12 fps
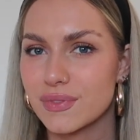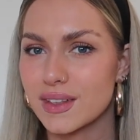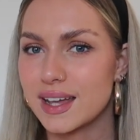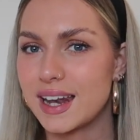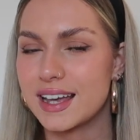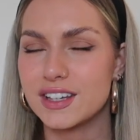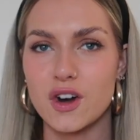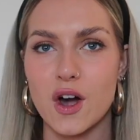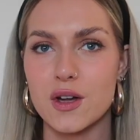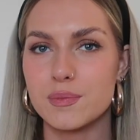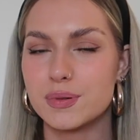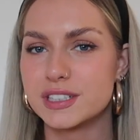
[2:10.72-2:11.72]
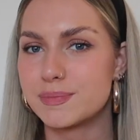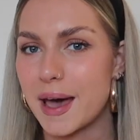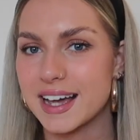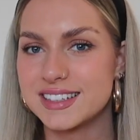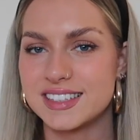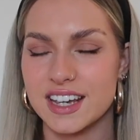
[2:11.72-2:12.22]
Like your own
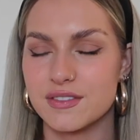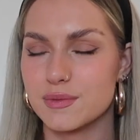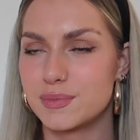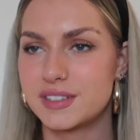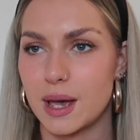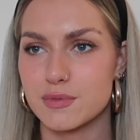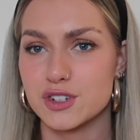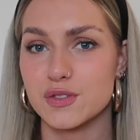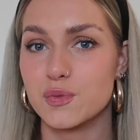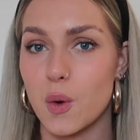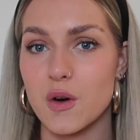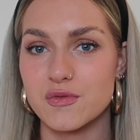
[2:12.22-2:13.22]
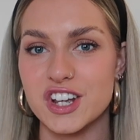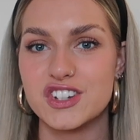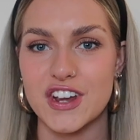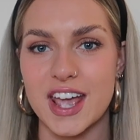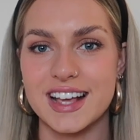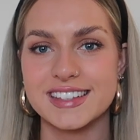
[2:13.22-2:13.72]
perspective and perception of what
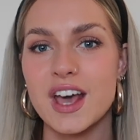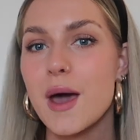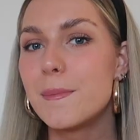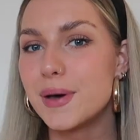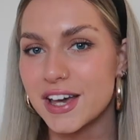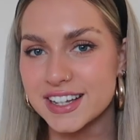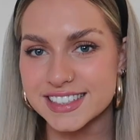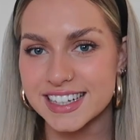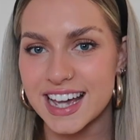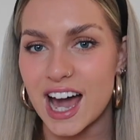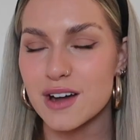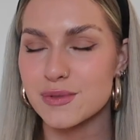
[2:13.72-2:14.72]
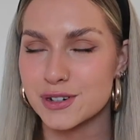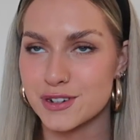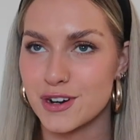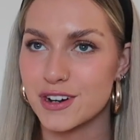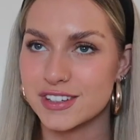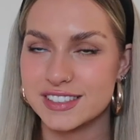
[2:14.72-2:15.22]
rich is. Personally, I would
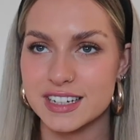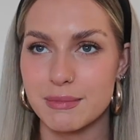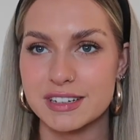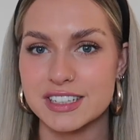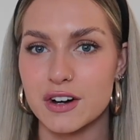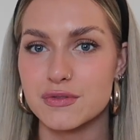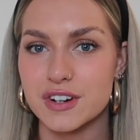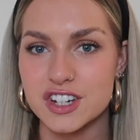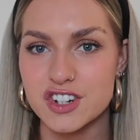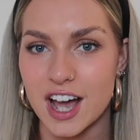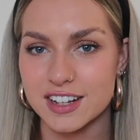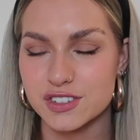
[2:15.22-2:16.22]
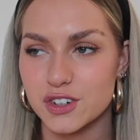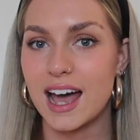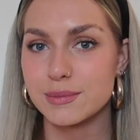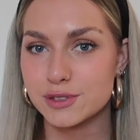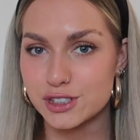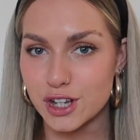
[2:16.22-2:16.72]
not consider myself rich at all.
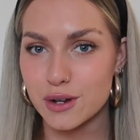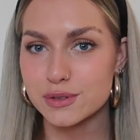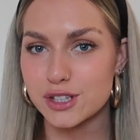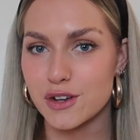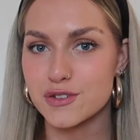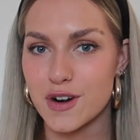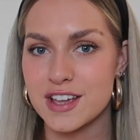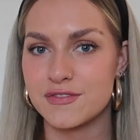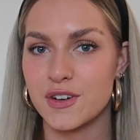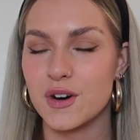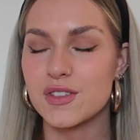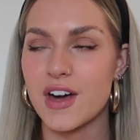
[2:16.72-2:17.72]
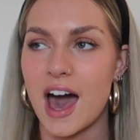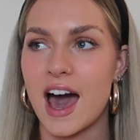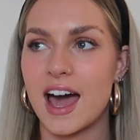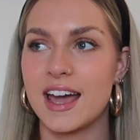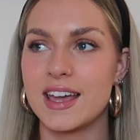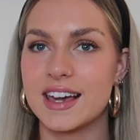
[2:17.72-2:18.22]
I'm so grateful that
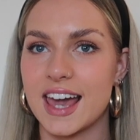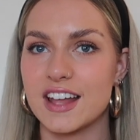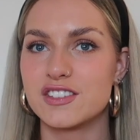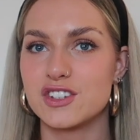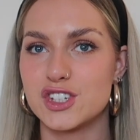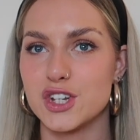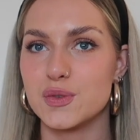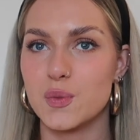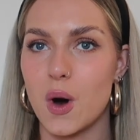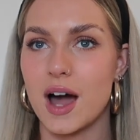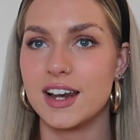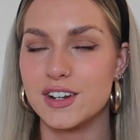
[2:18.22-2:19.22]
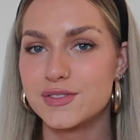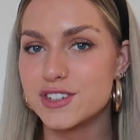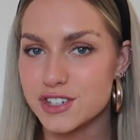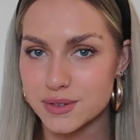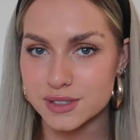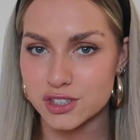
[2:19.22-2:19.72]
I get to do what I love to
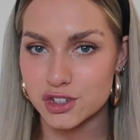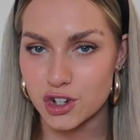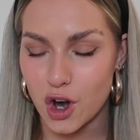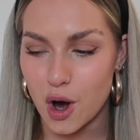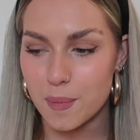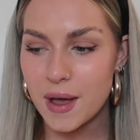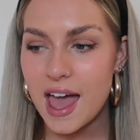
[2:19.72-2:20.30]
do as a job